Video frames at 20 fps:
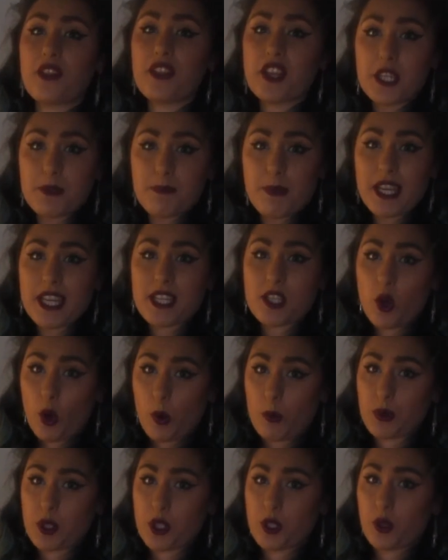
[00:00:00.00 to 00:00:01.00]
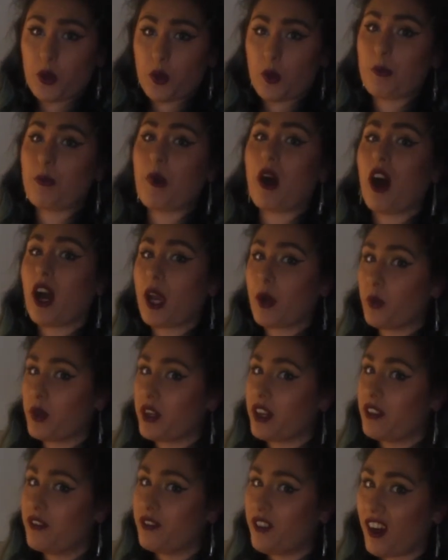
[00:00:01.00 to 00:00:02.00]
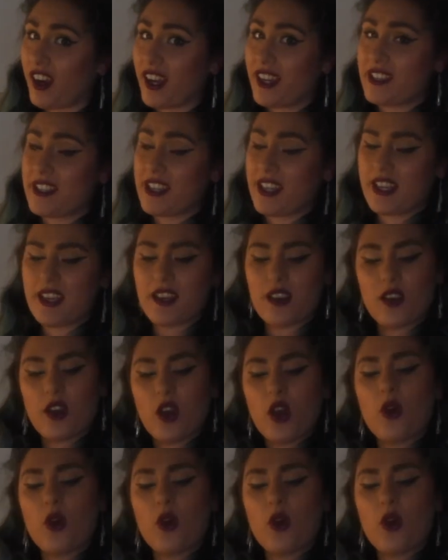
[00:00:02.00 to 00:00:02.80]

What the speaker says: this bit is optional, but I would advise it.